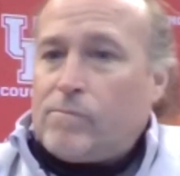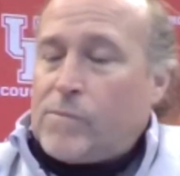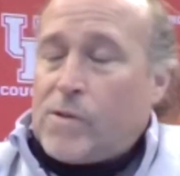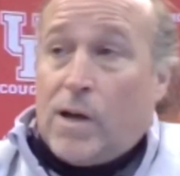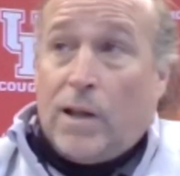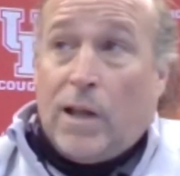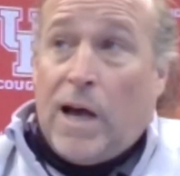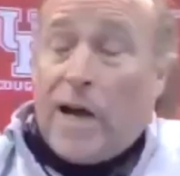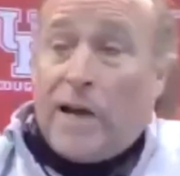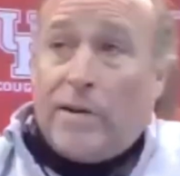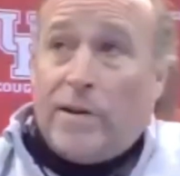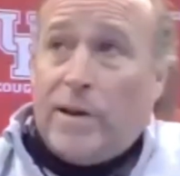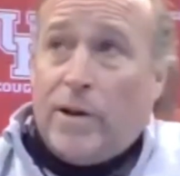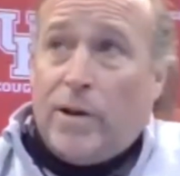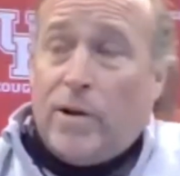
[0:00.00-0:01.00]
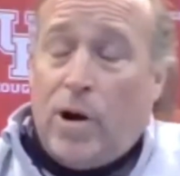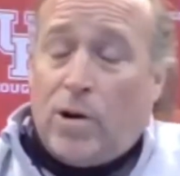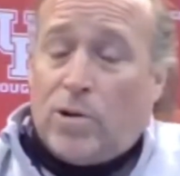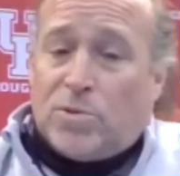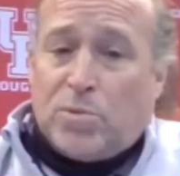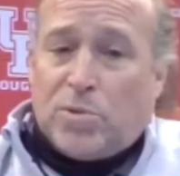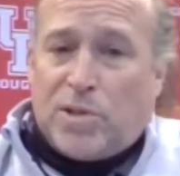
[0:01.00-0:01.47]
A lot.
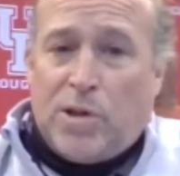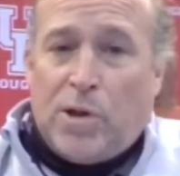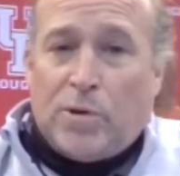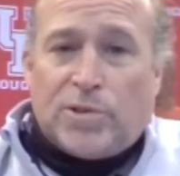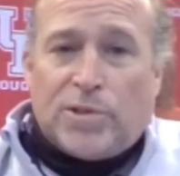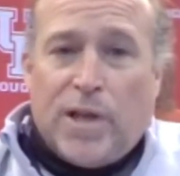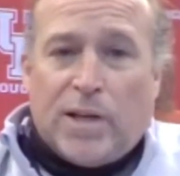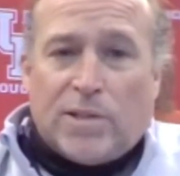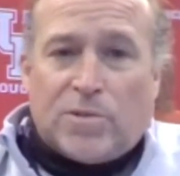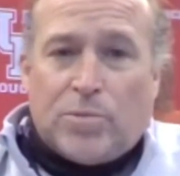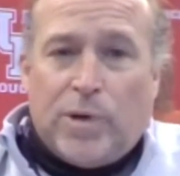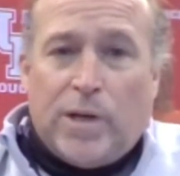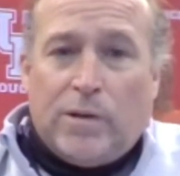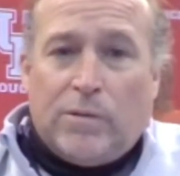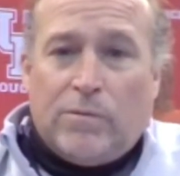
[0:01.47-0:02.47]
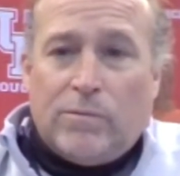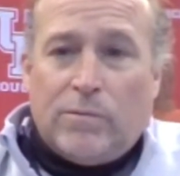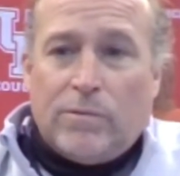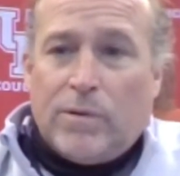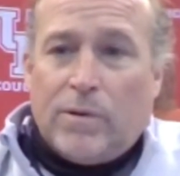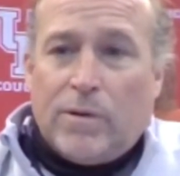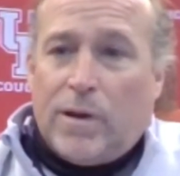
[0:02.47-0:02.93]
Ours was close last week.
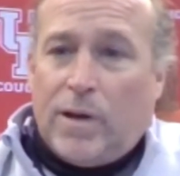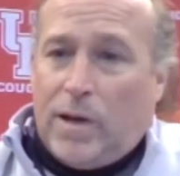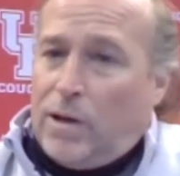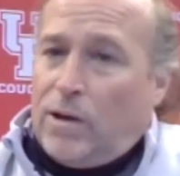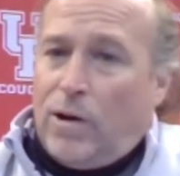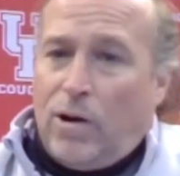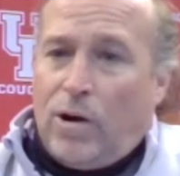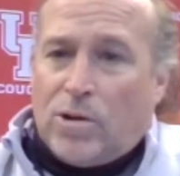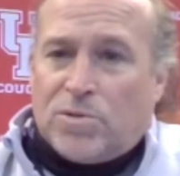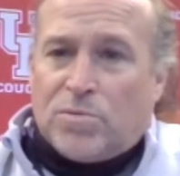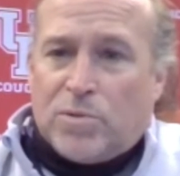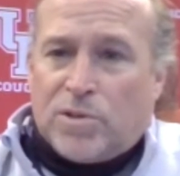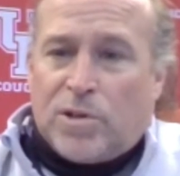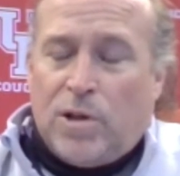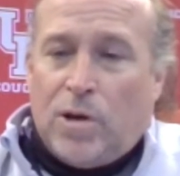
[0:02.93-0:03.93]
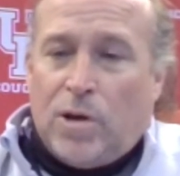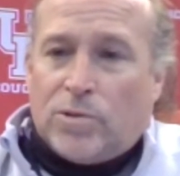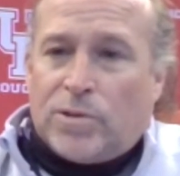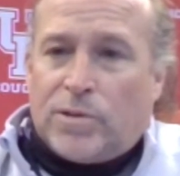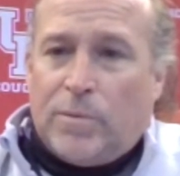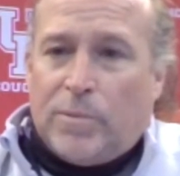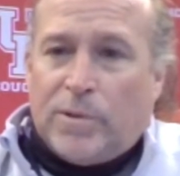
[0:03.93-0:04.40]
Ours was
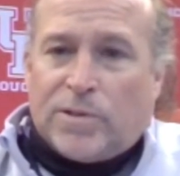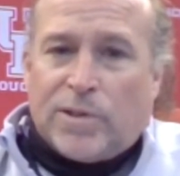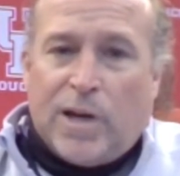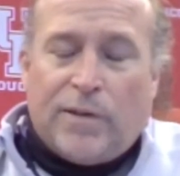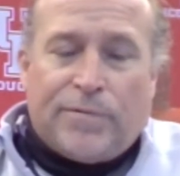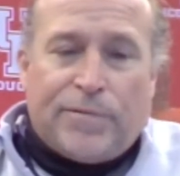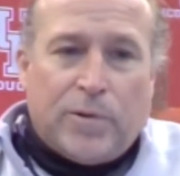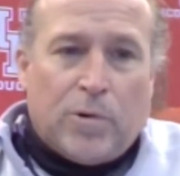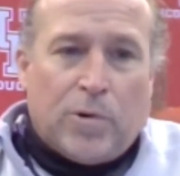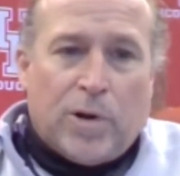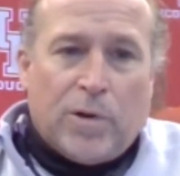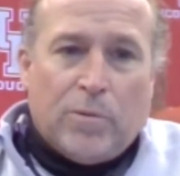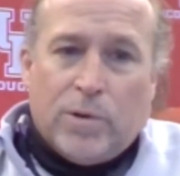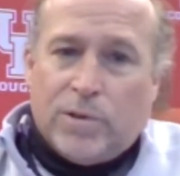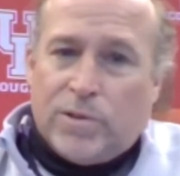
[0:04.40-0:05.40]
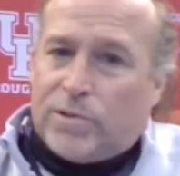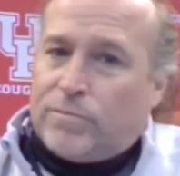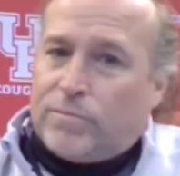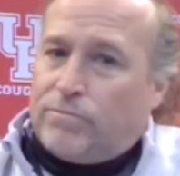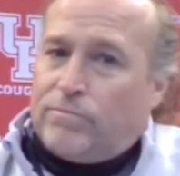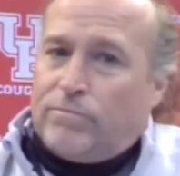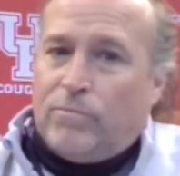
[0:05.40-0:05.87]
close. I mean, South Florida was
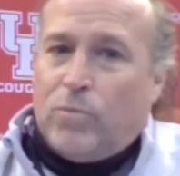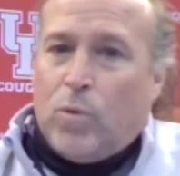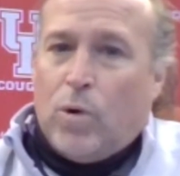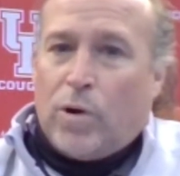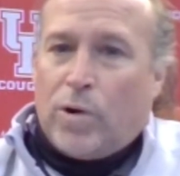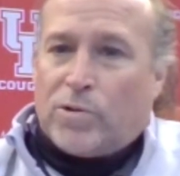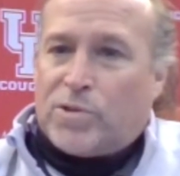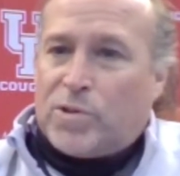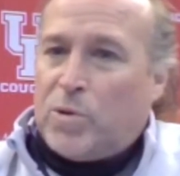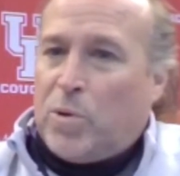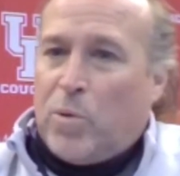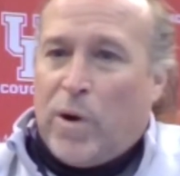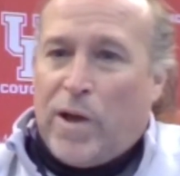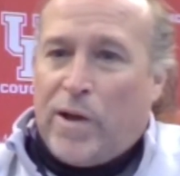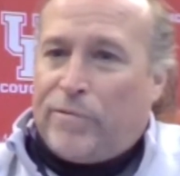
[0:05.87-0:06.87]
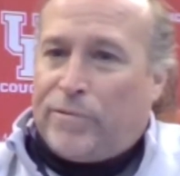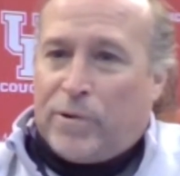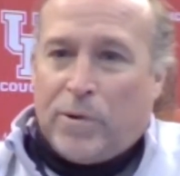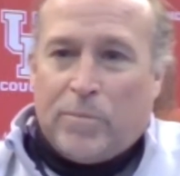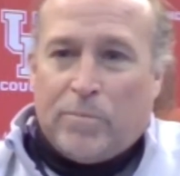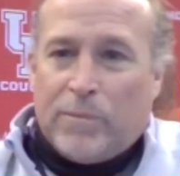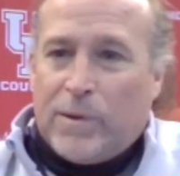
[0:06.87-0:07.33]
one or two away
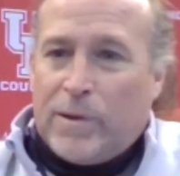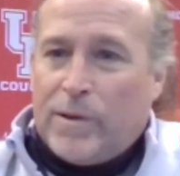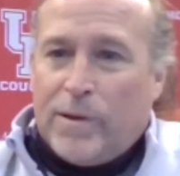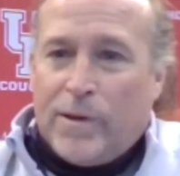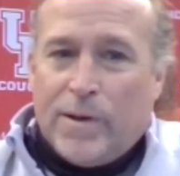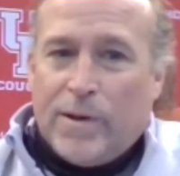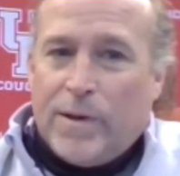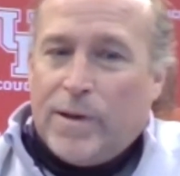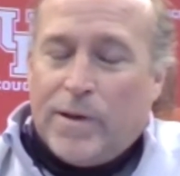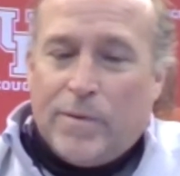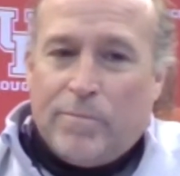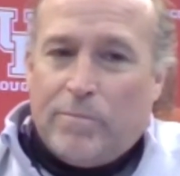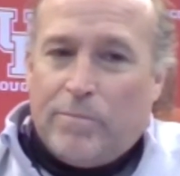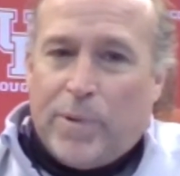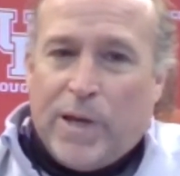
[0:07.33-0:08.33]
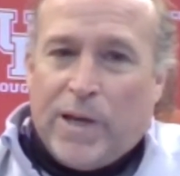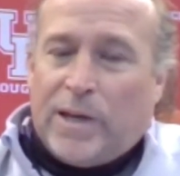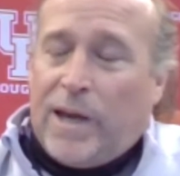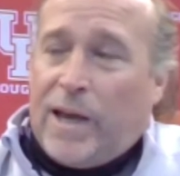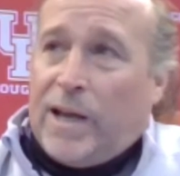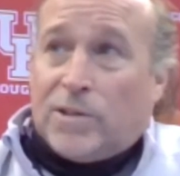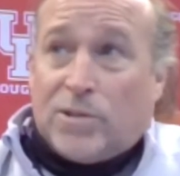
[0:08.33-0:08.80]
from being
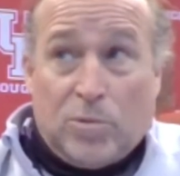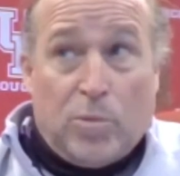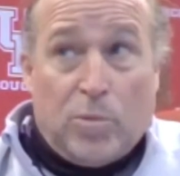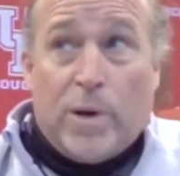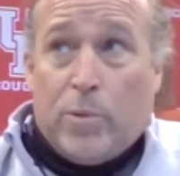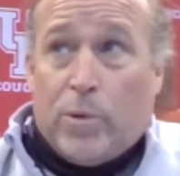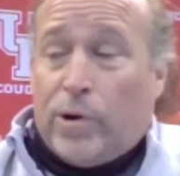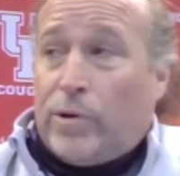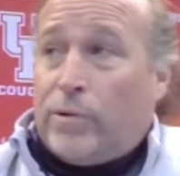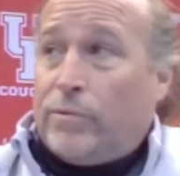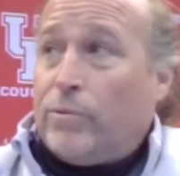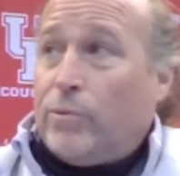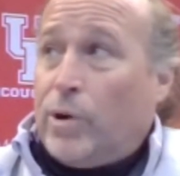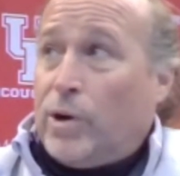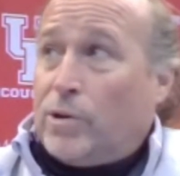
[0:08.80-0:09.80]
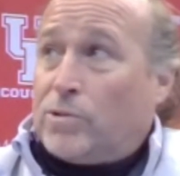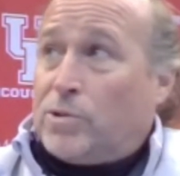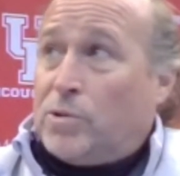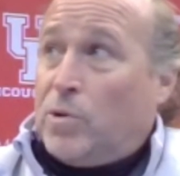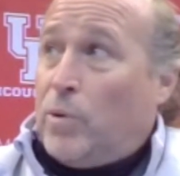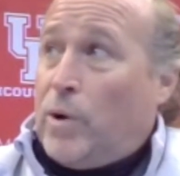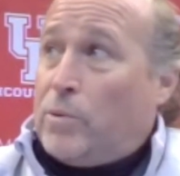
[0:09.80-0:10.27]
canceled. We were one or
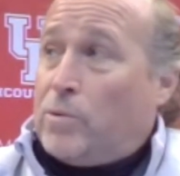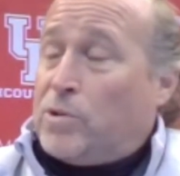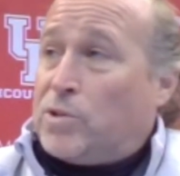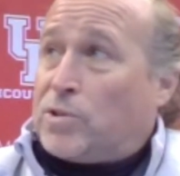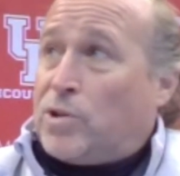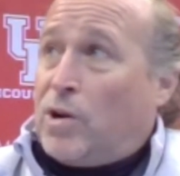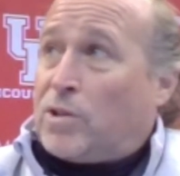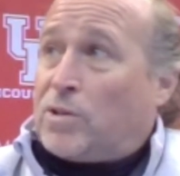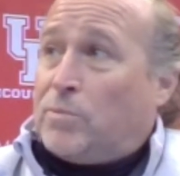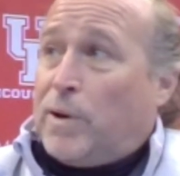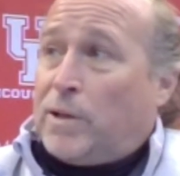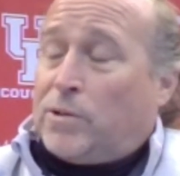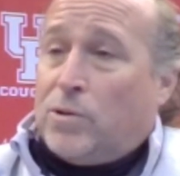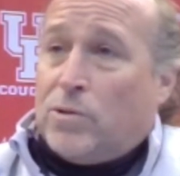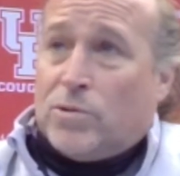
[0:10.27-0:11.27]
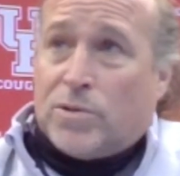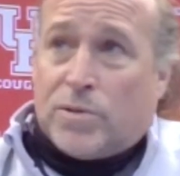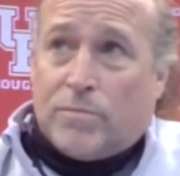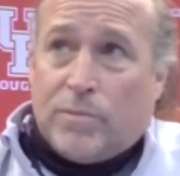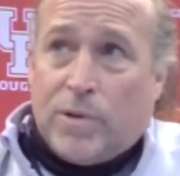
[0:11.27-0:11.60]
two away. We just talked about those